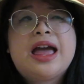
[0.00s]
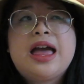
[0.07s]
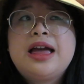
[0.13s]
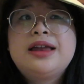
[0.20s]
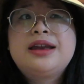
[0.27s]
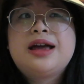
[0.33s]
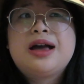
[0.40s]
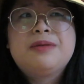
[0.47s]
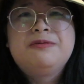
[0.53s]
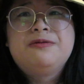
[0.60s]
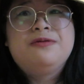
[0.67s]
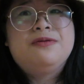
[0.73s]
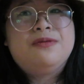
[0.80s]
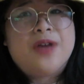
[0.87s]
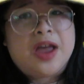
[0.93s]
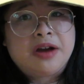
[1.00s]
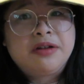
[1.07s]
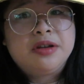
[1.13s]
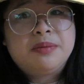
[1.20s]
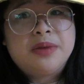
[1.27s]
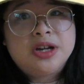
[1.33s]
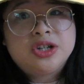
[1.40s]
and I'm
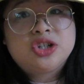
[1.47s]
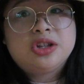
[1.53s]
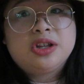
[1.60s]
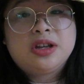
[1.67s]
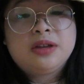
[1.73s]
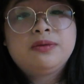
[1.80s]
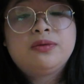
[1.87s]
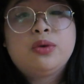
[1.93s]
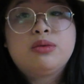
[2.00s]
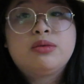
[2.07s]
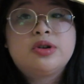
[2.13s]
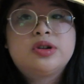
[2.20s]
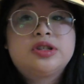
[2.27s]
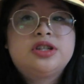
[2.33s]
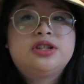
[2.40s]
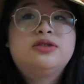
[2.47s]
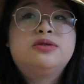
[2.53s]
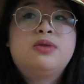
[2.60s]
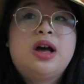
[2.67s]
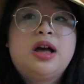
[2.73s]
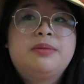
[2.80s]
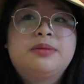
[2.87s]
very much looking forward
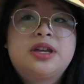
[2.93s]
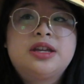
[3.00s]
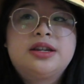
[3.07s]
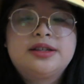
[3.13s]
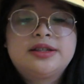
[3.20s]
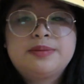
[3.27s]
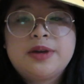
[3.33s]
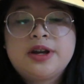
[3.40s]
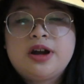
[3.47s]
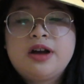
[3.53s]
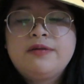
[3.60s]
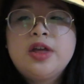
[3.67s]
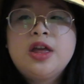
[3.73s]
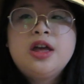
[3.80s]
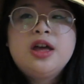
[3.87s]
to um, Kitty's spinoff.